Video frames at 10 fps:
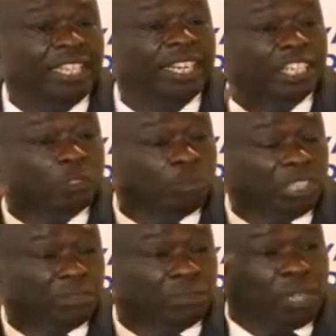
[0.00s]
in a
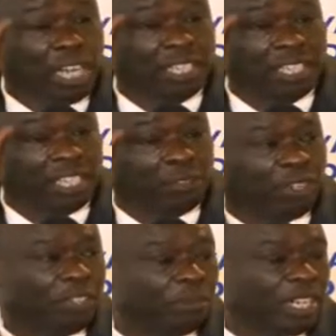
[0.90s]
respectful and
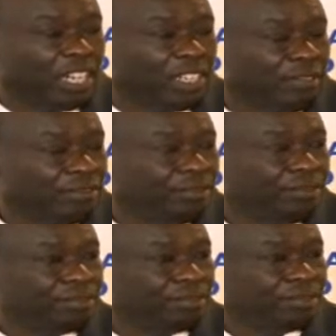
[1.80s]
dignified manner.
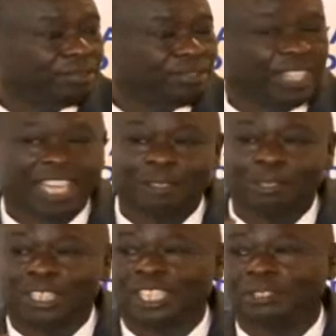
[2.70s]
And I
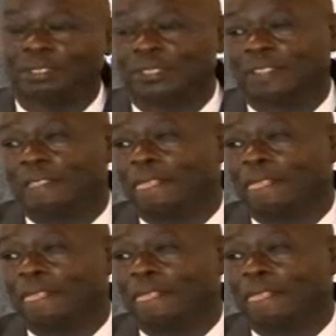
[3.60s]
want to tell you,